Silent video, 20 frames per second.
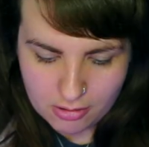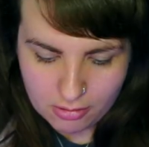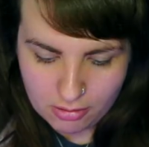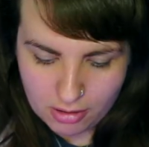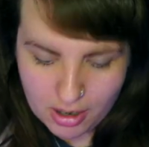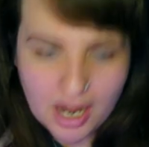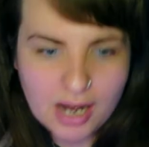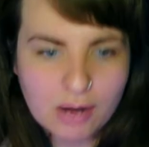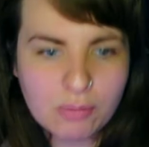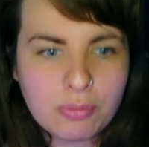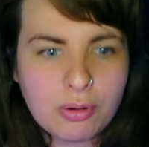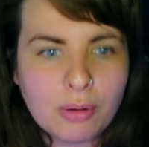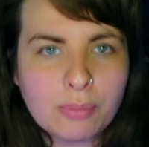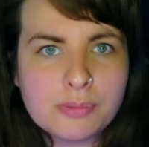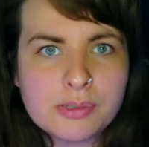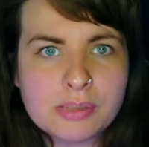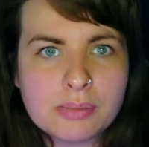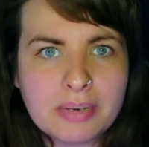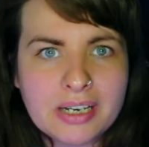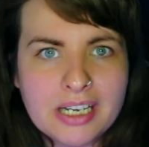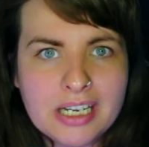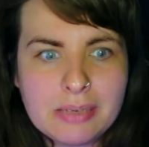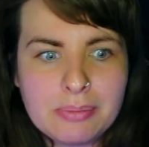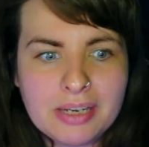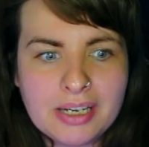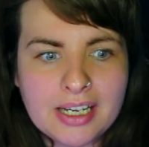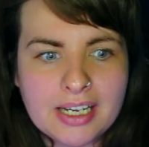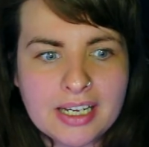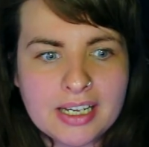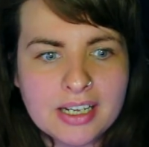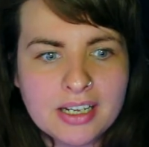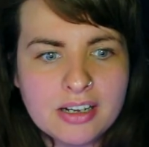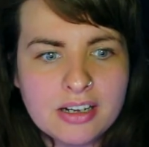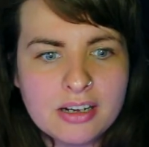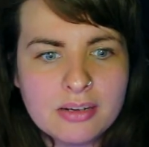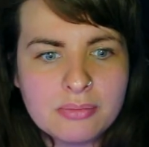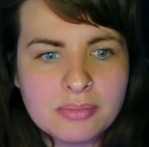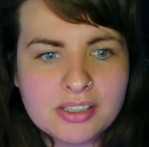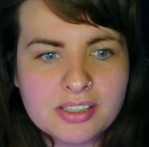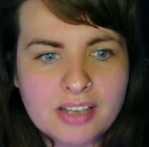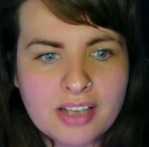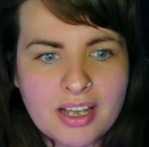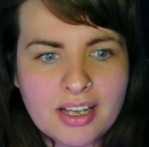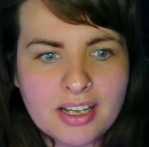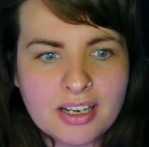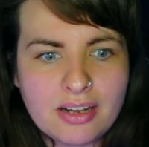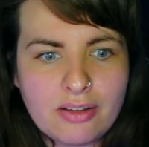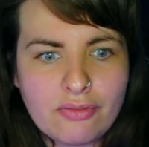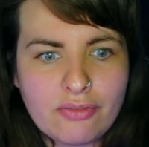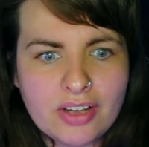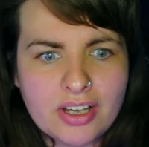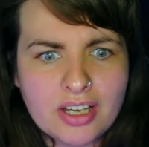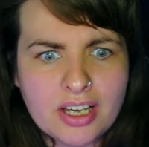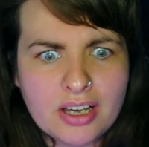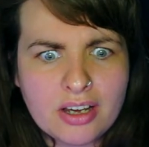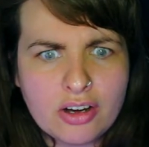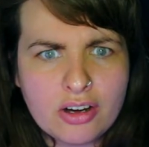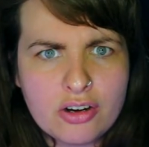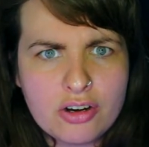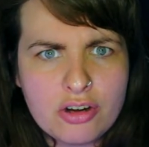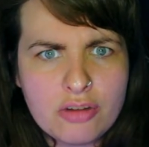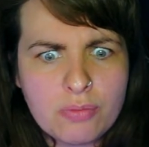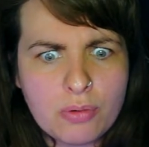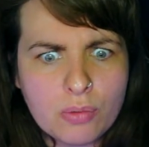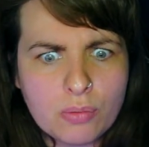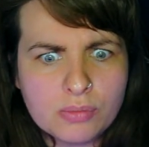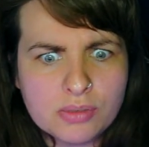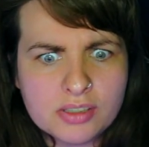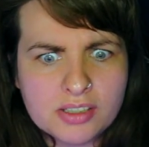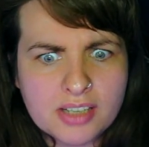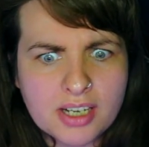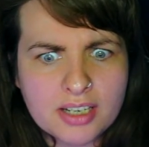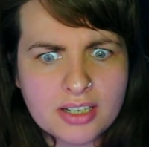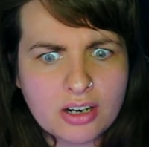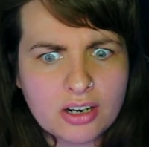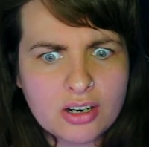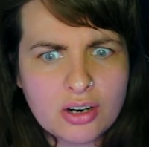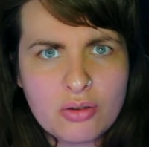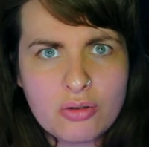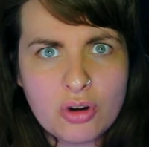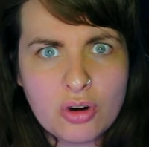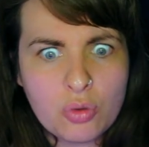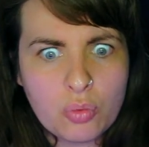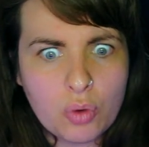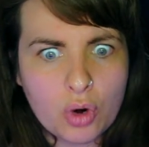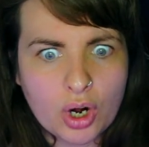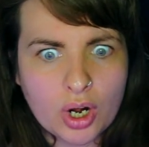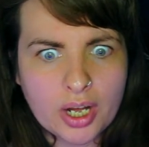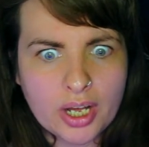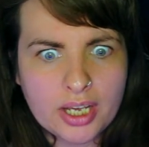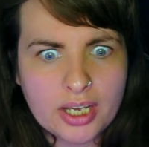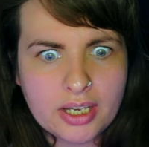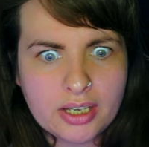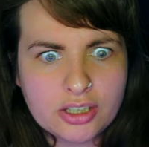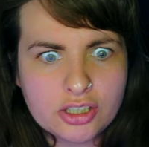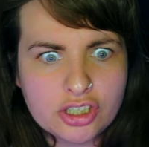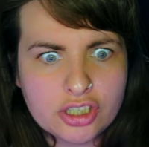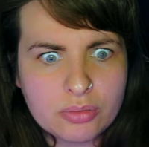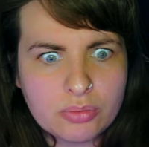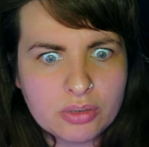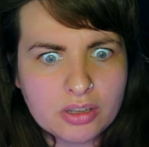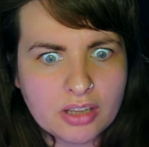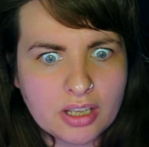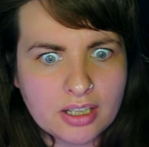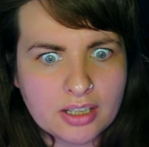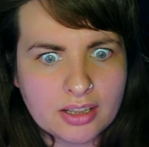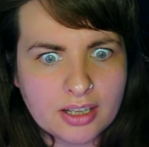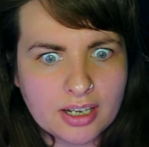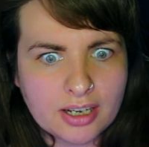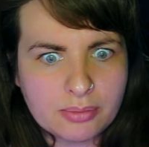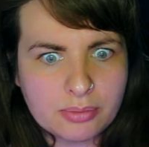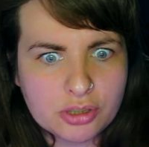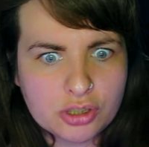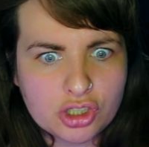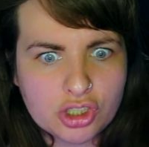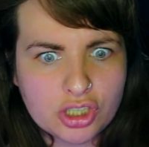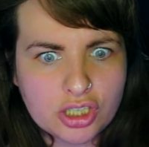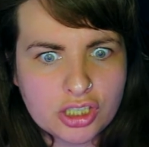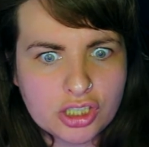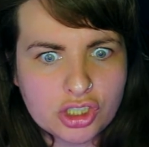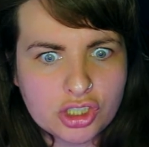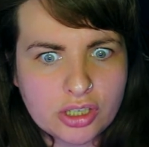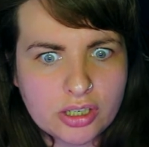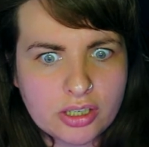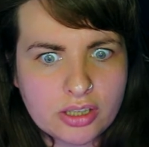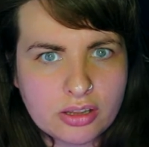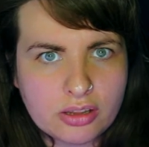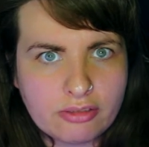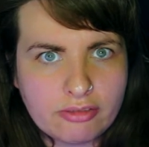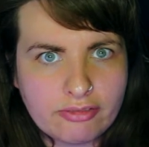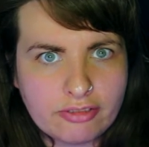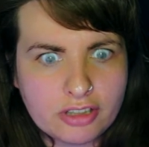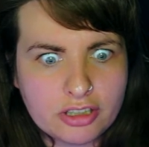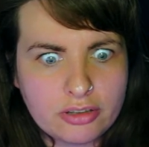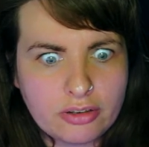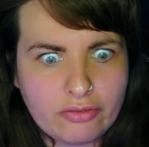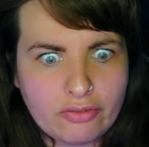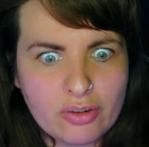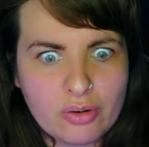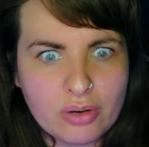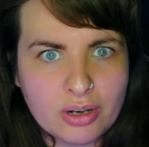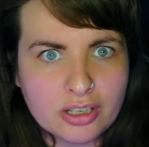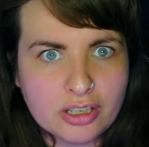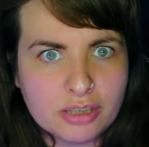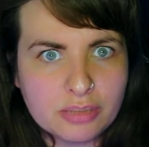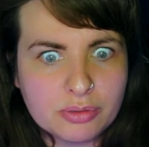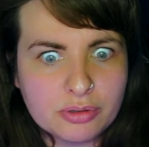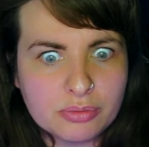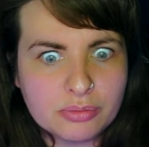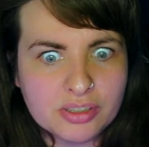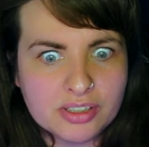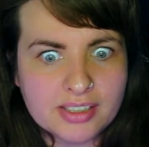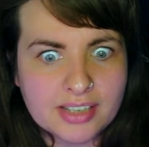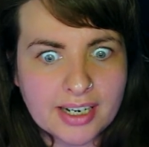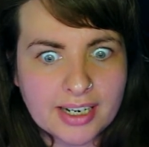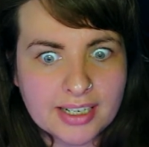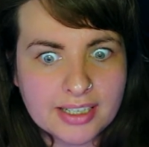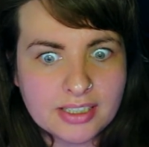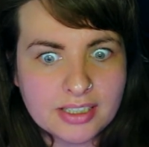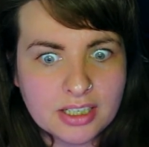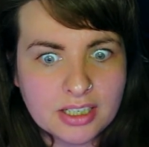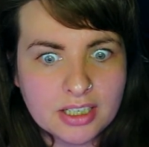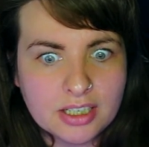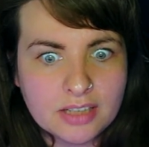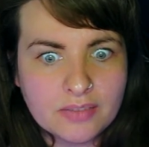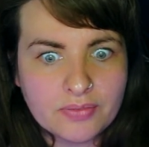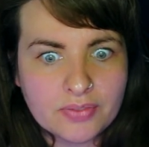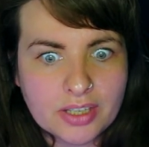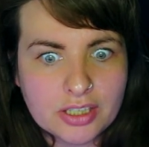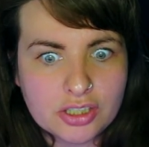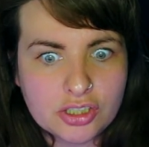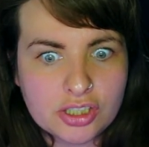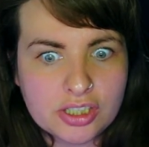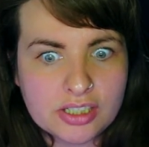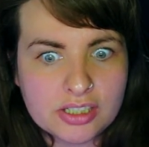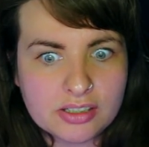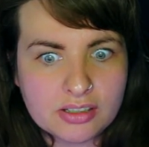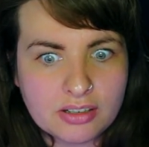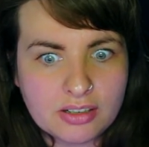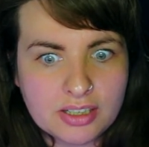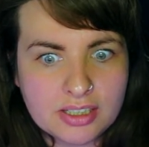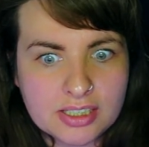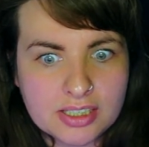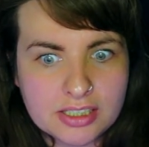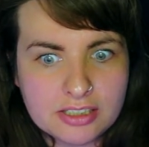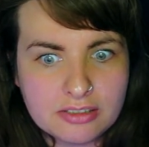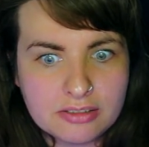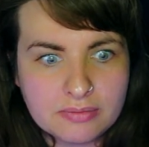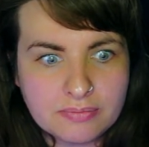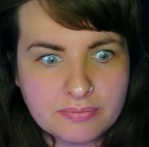out pops the baby mistakenly thinking her newborn was dead. I don't know why she would think that, but she she she thought her newborn was dead. She decided